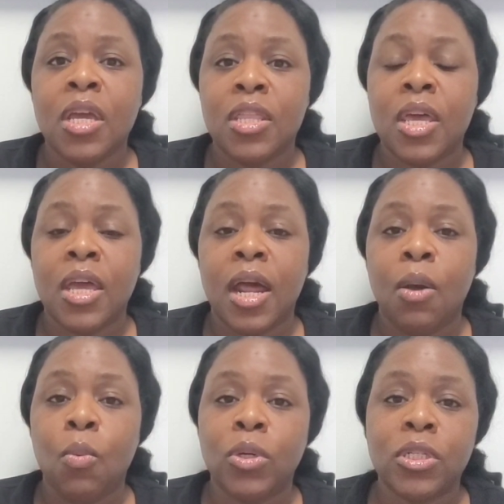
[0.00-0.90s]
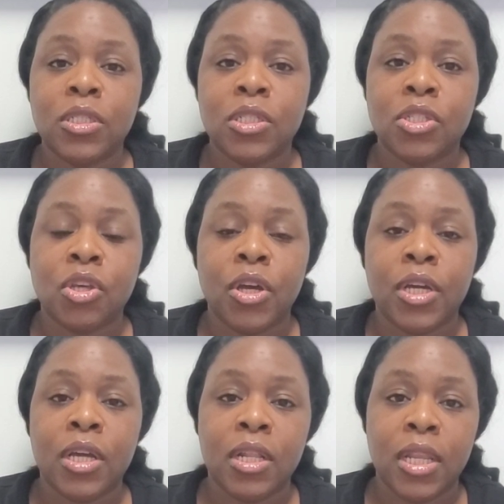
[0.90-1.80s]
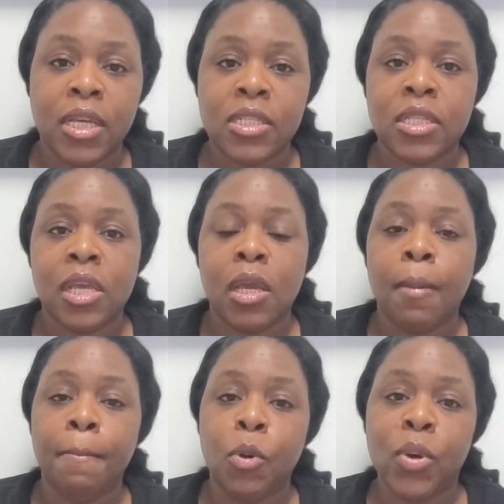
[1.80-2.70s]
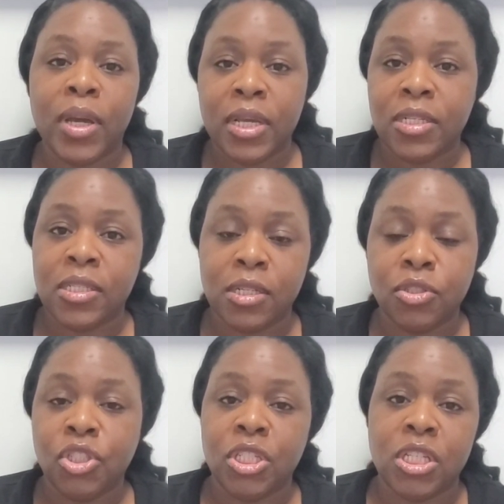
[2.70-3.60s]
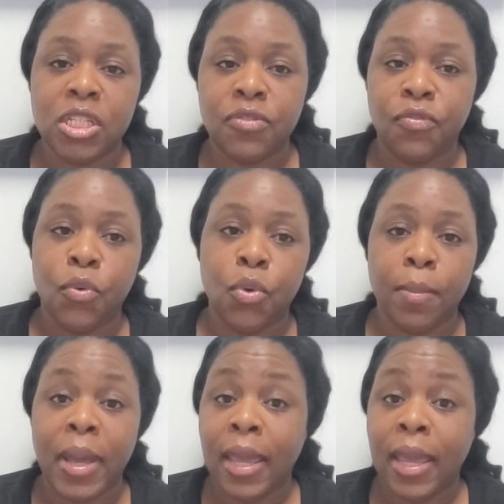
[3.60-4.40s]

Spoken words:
that I wanted to start collecting more SLGs for my